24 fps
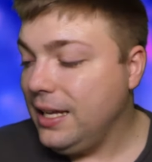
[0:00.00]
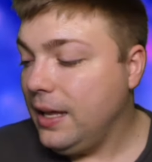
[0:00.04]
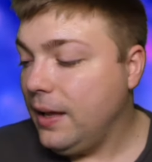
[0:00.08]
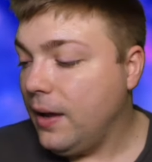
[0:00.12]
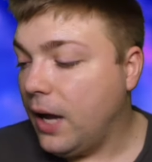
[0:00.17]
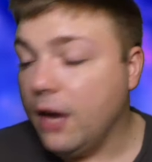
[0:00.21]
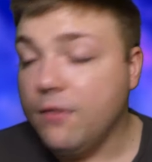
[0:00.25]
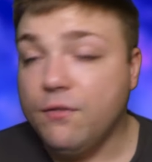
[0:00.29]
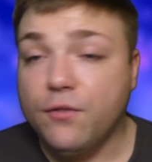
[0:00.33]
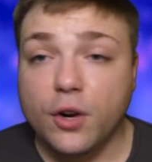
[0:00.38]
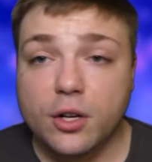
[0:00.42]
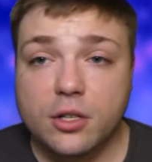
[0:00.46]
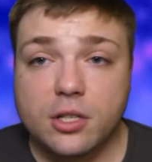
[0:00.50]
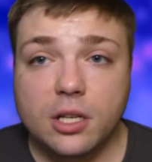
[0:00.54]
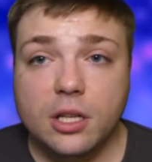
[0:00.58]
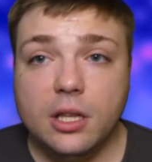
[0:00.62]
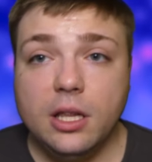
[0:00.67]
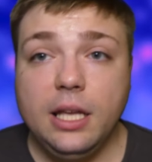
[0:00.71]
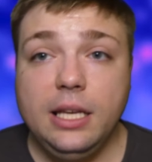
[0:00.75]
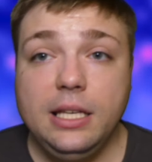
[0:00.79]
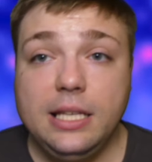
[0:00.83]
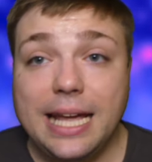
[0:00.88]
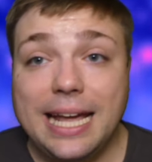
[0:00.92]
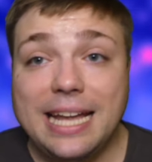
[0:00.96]

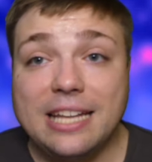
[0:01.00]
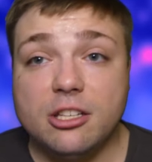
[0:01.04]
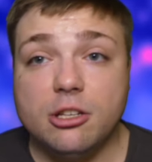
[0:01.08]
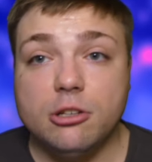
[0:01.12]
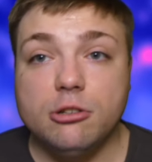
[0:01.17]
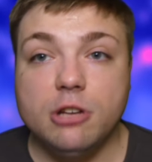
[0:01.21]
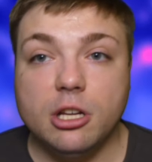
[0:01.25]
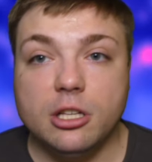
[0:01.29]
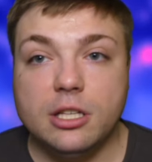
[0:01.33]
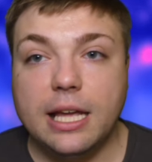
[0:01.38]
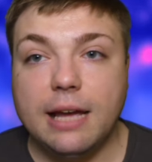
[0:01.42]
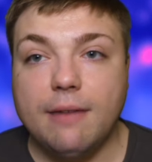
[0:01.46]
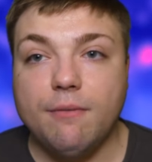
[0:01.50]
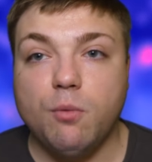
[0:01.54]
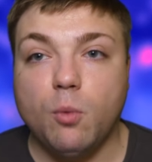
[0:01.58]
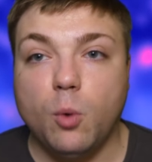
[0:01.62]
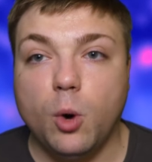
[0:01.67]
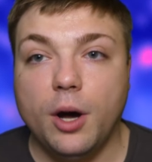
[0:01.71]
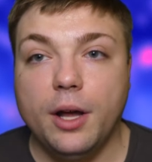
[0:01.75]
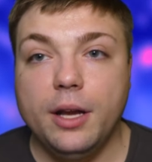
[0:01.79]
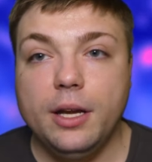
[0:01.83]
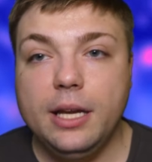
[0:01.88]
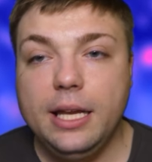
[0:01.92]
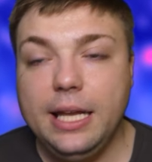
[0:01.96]
Unfortunately, Dancer does have
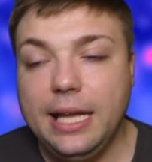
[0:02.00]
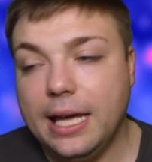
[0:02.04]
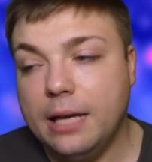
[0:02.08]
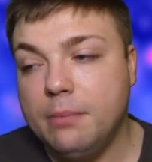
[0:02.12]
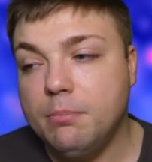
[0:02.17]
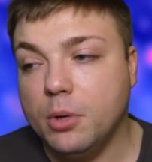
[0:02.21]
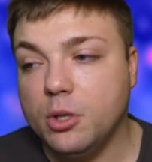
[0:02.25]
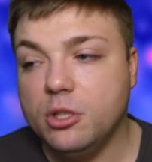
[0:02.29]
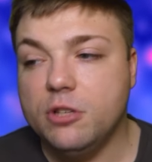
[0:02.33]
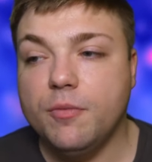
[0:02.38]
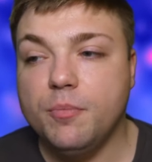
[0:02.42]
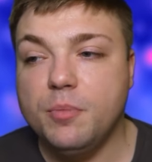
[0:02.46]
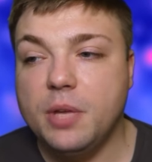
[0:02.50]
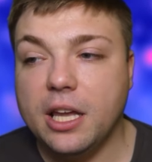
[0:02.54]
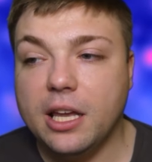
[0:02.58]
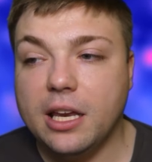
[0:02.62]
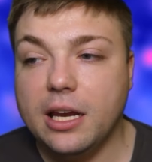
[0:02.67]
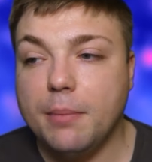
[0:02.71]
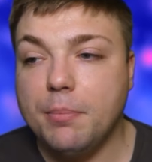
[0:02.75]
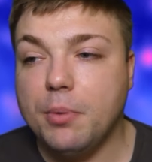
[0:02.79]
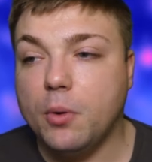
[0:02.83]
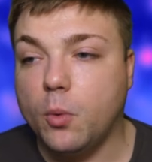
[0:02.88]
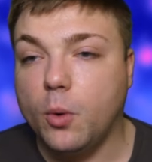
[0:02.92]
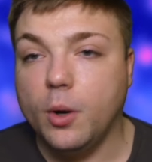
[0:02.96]
one. He had most of them taken
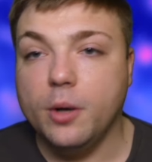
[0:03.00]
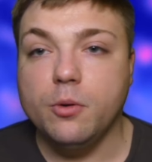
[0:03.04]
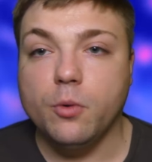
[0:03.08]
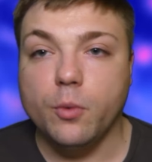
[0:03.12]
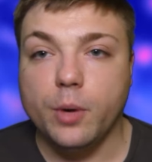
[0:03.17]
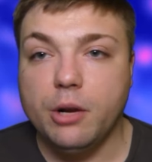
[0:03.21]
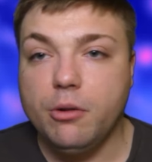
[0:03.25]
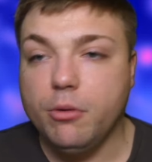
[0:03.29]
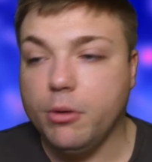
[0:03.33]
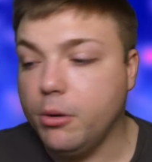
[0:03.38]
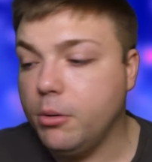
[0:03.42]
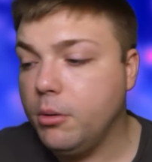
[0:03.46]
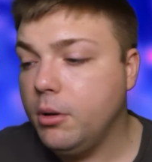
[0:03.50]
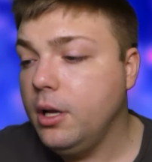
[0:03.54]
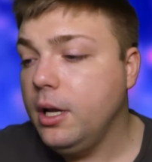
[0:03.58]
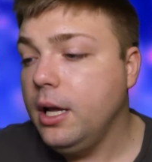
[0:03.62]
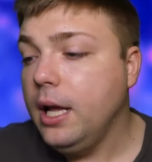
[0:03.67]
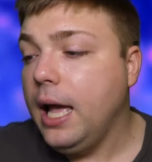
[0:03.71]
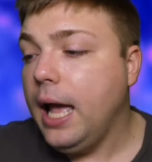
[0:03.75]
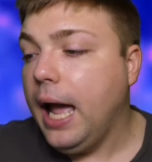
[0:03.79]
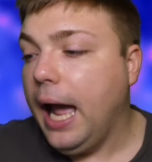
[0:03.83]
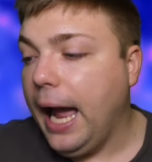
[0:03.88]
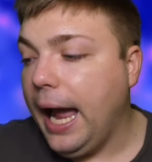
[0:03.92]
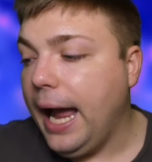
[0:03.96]
out, but one regrew.
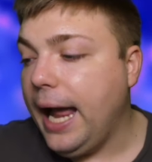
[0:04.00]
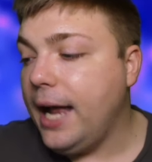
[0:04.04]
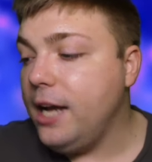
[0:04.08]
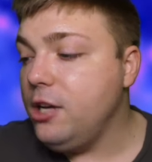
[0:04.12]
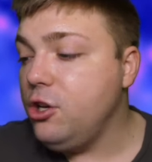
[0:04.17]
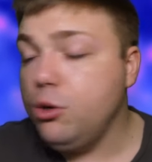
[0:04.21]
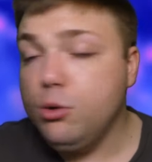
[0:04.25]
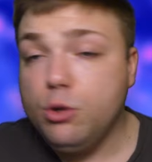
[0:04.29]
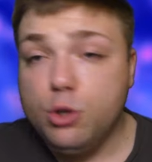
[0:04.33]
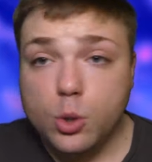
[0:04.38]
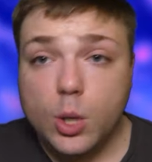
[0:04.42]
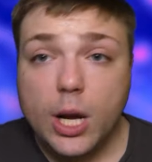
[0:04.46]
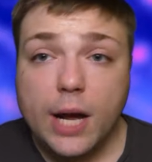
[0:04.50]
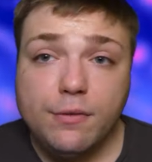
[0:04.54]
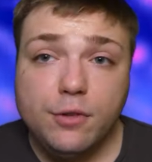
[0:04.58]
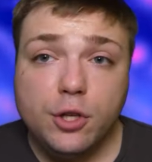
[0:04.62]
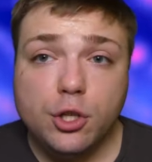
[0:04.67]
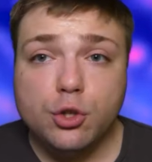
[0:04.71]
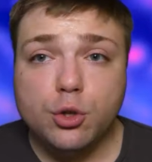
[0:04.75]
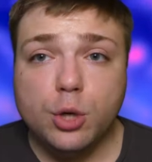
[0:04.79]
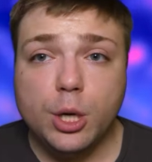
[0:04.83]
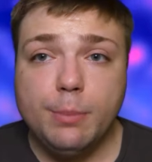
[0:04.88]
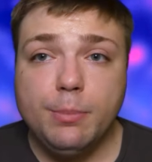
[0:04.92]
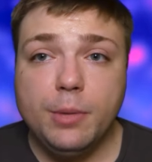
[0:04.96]
And you do have to
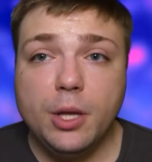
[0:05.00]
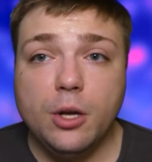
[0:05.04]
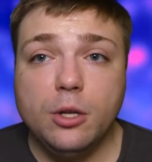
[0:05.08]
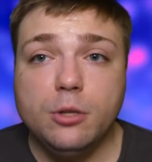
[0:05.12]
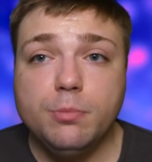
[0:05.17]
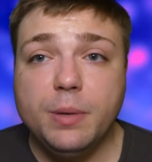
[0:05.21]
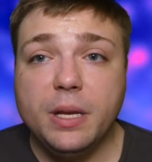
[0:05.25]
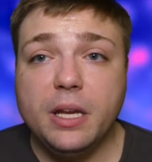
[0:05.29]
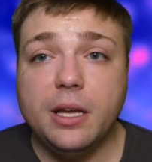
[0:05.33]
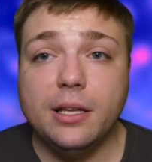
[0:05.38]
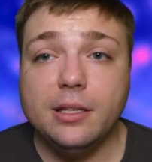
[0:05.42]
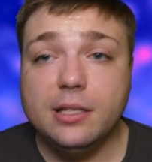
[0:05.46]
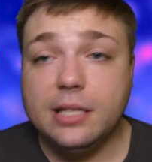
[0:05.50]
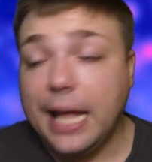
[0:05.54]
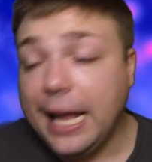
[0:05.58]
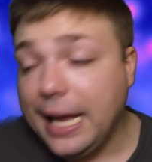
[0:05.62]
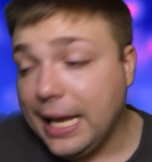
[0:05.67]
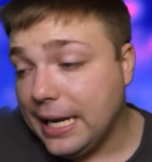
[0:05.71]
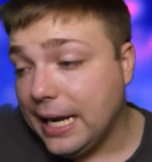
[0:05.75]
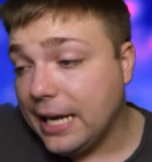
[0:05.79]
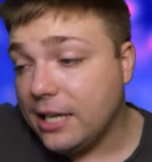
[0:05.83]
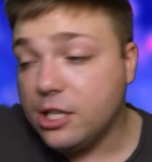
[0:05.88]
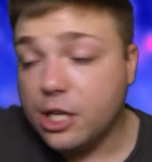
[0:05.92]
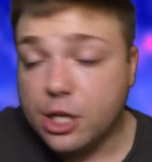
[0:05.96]
trim those because they
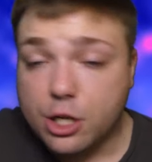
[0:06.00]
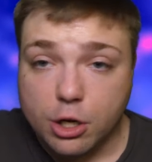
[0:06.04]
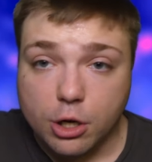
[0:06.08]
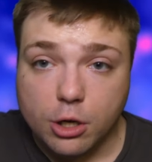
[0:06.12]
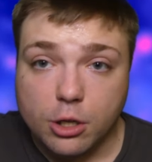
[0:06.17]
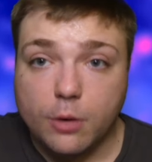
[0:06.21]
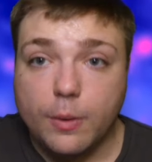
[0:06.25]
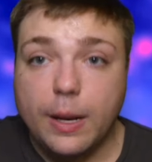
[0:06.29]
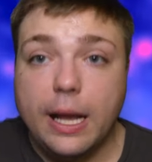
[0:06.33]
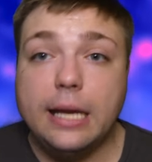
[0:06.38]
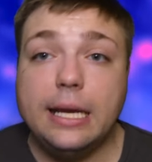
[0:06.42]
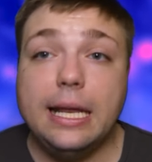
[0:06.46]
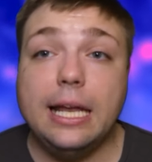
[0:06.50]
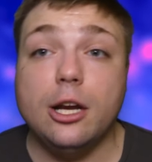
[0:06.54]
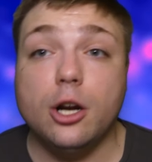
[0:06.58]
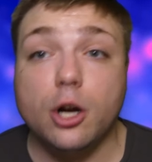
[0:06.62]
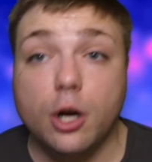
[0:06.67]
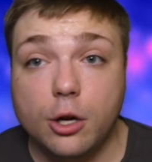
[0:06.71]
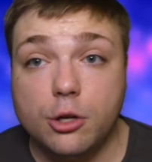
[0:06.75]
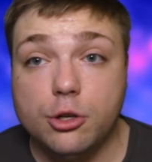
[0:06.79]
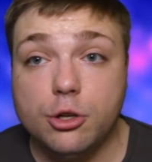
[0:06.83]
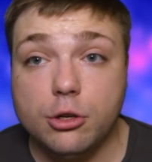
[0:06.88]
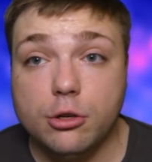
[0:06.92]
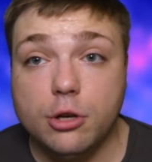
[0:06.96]
can actually curl around and
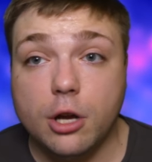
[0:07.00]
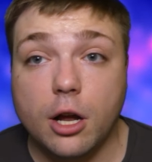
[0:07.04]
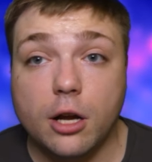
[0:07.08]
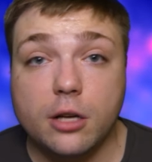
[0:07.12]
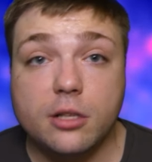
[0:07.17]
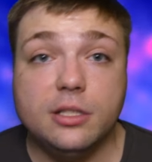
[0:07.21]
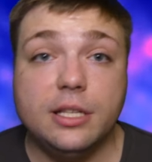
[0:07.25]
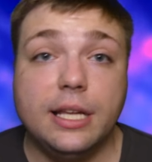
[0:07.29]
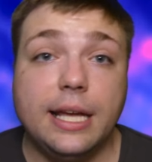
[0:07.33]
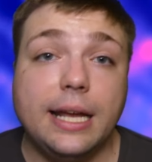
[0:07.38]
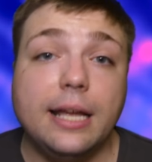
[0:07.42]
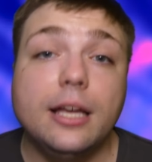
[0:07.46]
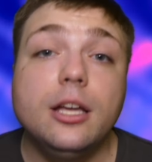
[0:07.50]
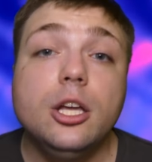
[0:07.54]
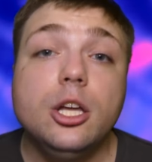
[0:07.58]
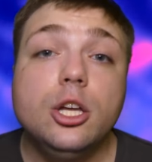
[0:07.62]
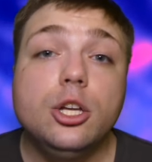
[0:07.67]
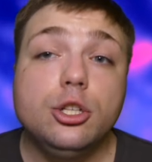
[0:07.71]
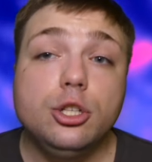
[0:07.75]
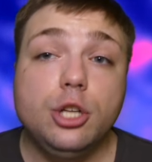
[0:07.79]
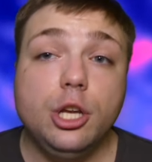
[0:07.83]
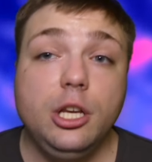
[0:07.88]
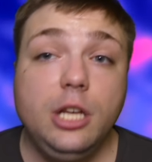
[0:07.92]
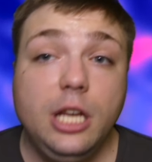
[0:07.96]
hurt your dog's leg.
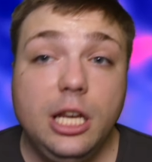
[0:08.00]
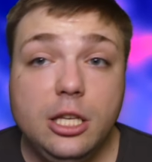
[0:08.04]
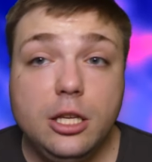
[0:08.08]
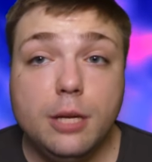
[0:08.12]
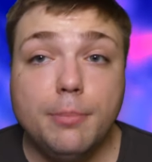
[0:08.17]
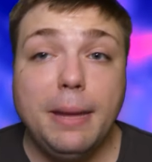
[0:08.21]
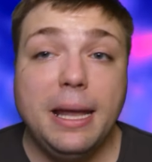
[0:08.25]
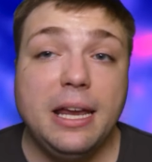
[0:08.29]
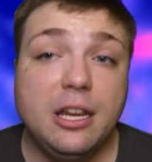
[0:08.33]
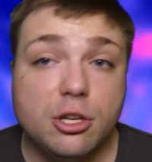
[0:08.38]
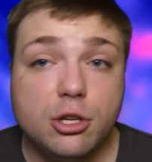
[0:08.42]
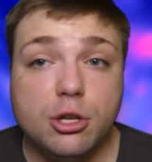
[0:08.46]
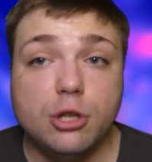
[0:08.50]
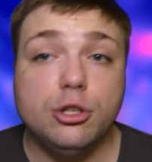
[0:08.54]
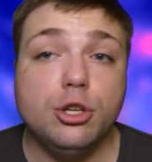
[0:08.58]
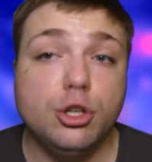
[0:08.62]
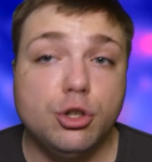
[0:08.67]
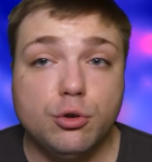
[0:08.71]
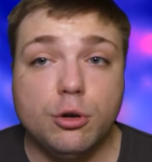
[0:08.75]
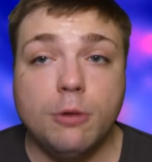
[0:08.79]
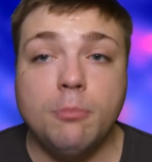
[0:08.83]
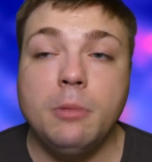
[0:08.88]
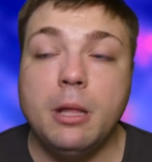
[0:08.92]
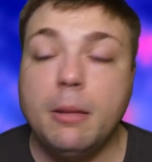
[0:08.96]
So you need to make sure to
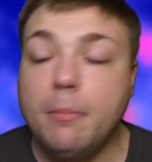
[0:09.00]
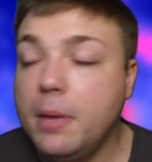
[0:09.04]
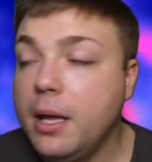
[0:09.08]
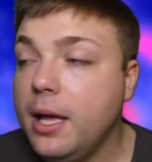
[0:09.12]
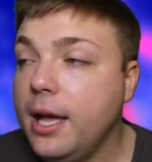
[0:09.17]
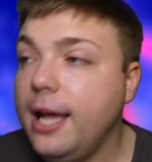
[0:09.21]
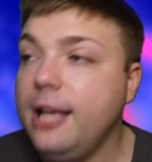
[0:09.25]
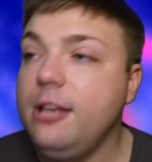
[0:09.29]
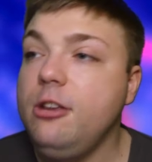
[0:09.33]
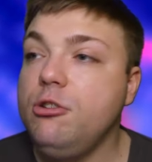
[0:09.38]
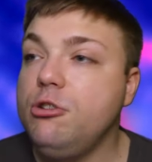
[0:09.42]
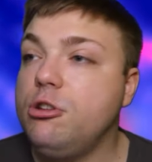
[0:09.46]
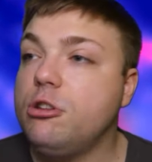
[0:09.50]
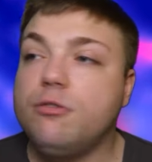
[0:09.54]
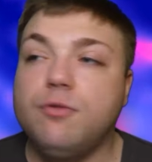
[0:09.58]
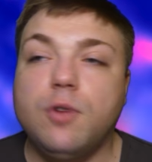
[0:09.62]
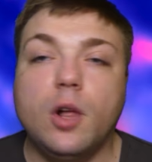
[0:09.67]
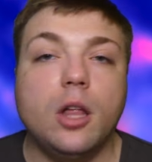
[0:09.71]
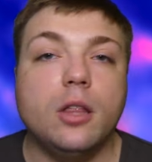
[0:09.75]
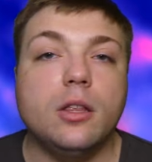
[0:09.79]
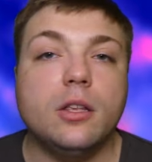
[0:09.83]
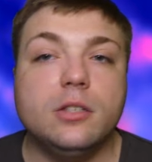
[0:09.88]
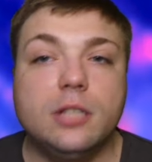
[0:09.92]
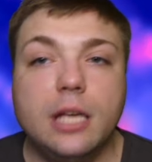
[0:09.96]
trim them and you just
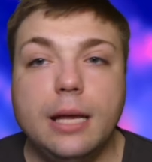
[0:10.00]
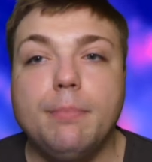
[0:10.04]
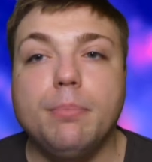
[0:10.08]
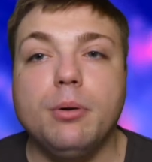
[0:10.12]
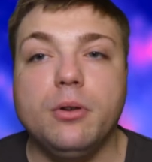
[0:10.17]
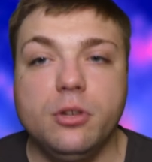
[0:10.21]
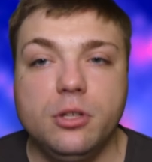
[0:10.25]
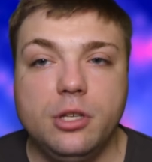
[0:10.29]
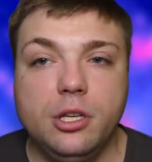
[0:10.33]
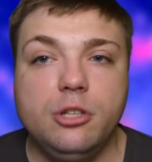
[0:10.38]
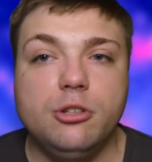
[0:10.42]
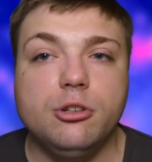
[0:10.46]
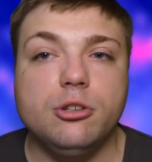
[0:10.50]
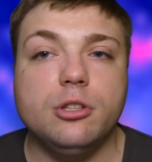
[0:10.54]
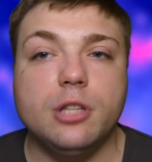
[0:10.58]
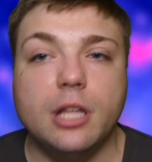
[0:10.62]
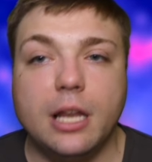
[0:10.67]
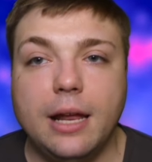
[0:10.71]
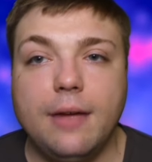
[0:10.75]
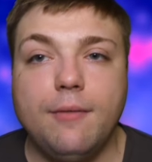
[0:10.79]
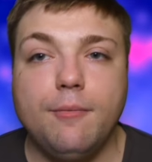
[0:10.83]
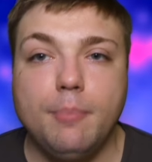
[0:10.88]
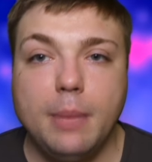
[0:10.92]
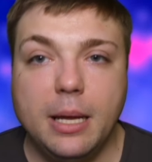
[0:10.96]
follow the same procedures that
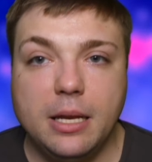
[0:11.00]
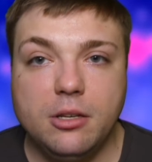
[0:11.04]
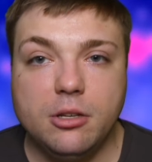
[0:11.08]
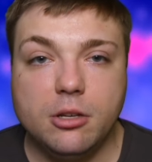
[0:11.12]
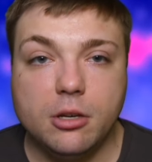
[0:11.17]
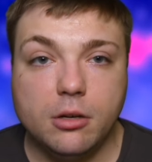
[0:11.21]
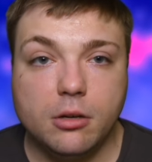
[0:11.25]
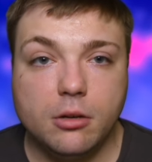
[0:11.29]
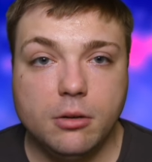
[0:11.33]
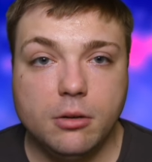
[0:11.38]
I've mentioned.